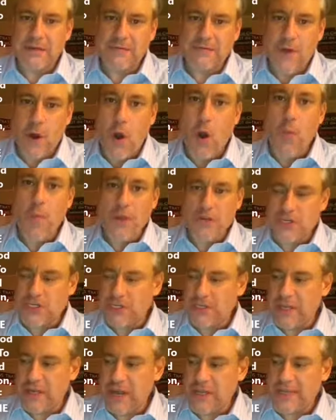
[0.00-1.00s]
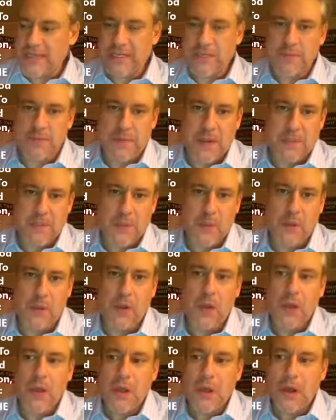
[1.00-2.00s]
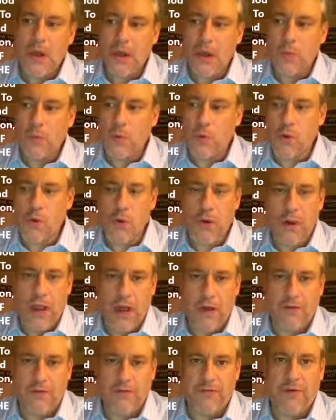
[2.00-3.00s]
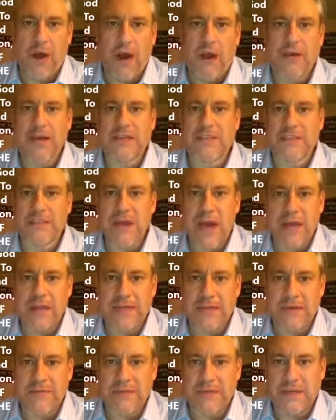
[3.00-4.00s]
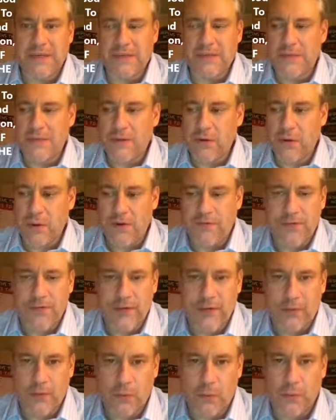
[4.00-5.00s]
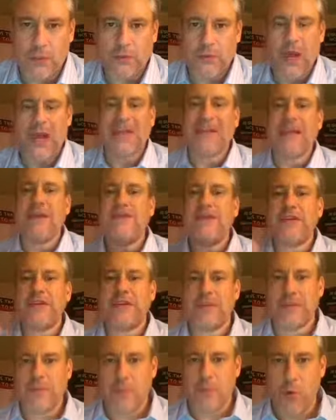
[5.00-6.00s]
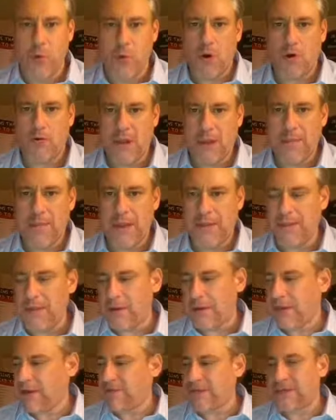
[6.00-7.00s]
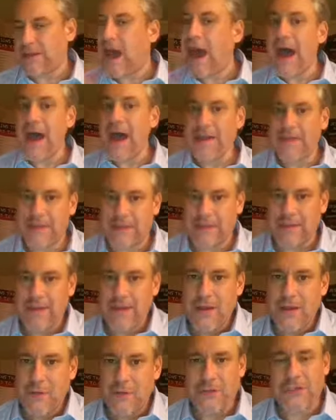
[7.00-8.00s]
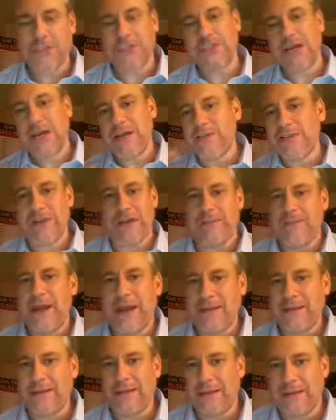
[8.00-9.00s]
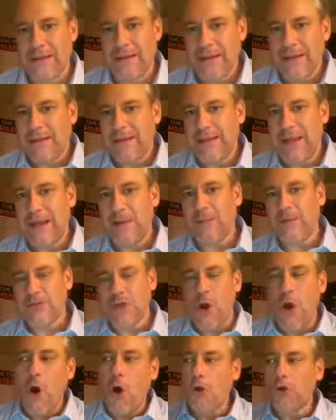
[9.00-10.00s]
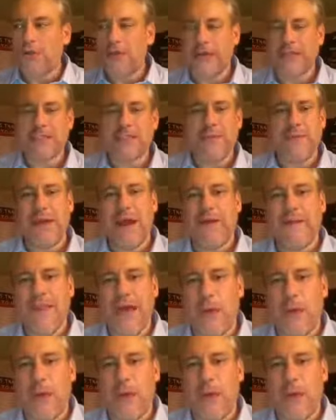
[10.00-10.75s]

of omission that I see people uh, will go to hell far is not giving to the orphan and the widow, not giving to the poor. Amen. They'll give a tithe, which is not even commanded. That was Old Testament, and